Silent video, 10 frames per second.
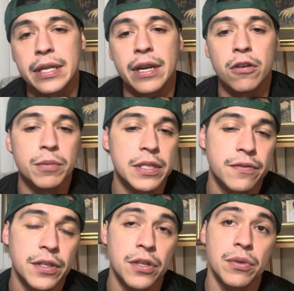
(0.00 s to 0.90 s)
And I hope this
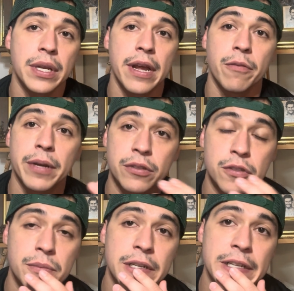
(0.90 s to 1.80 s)
video can help out
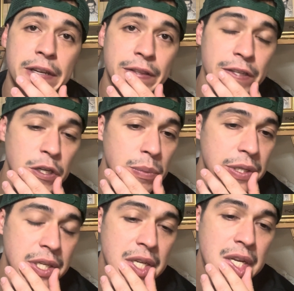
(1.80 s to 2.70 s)
somebody out there.
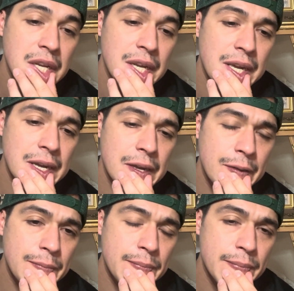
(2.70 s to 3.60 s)
But
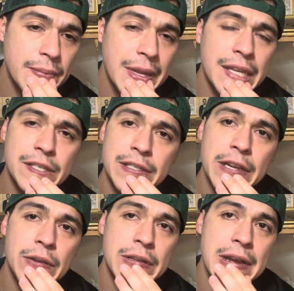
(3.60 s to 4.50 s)
yeah, just
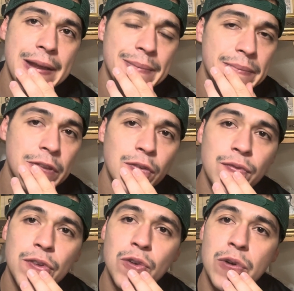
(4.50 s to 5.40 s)
take your time.
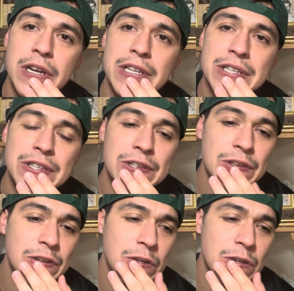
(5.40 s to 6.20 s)
Don't feel rushed.